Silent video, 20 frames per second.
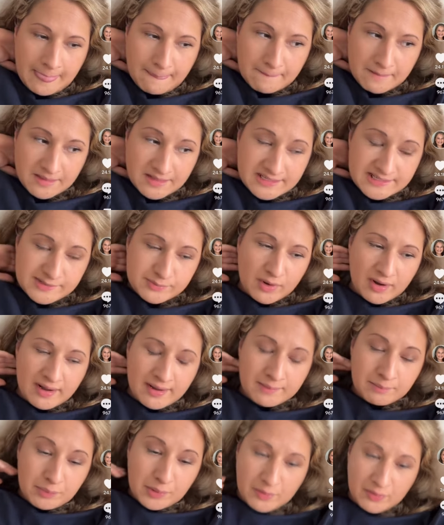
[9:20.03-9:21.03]
And that's why
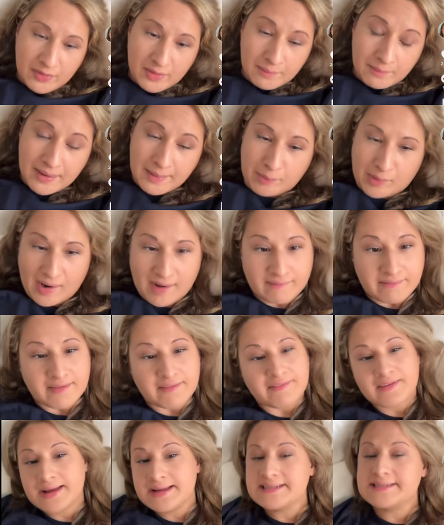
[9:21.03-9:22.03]
both on my private
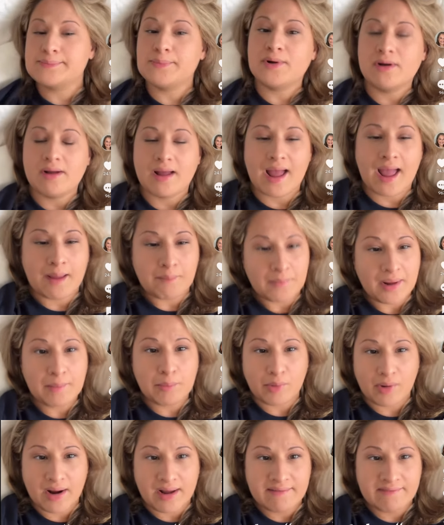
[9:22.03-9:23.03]
Facebook and my
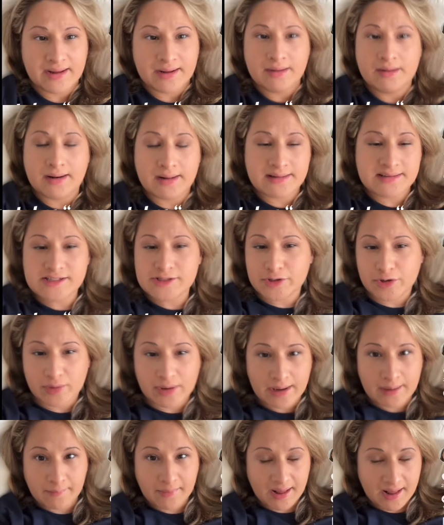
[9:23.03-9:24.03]
private
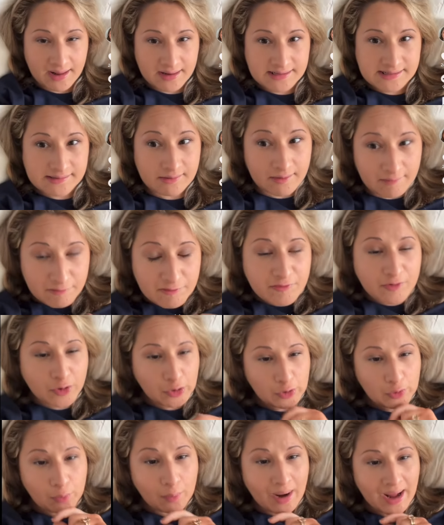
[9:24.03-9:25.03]
Instagram has love for
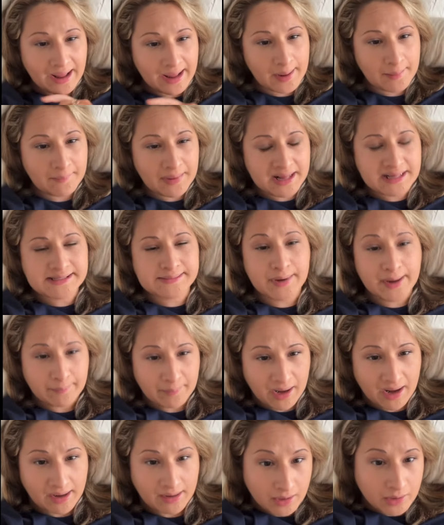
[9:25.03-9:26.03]
who I am as my
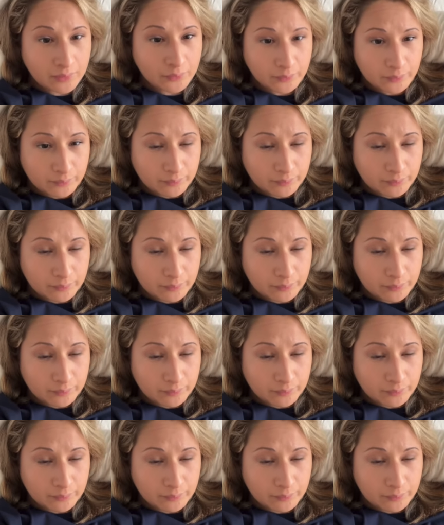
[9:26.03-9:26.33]
bio.